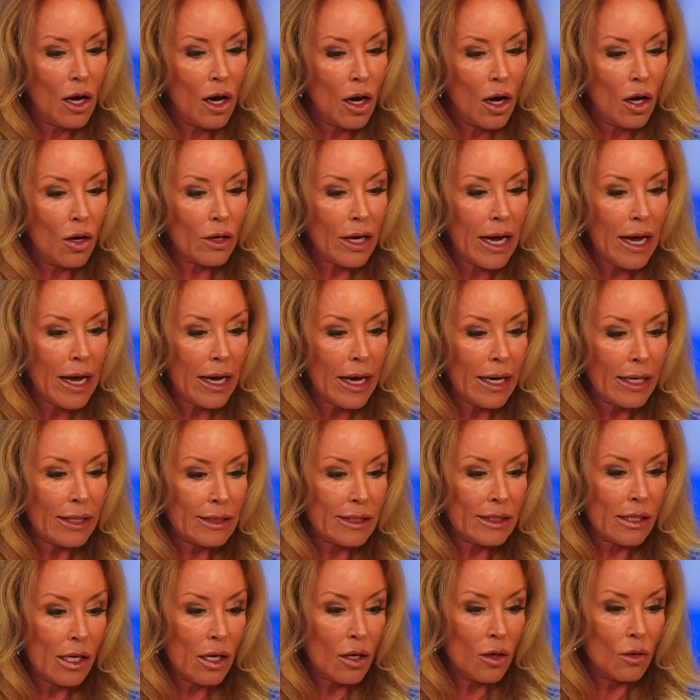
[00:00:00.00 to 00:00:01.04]
Okay,
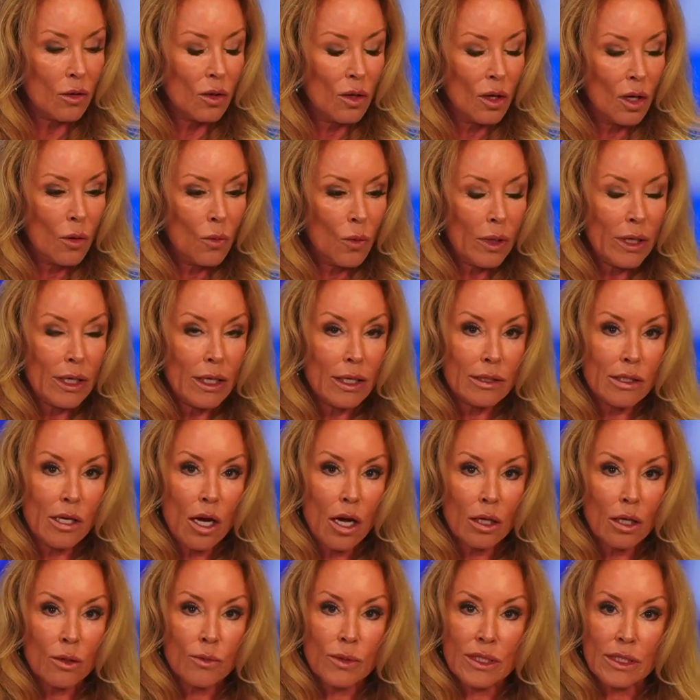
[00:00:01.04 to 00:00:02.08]
so we're going to talk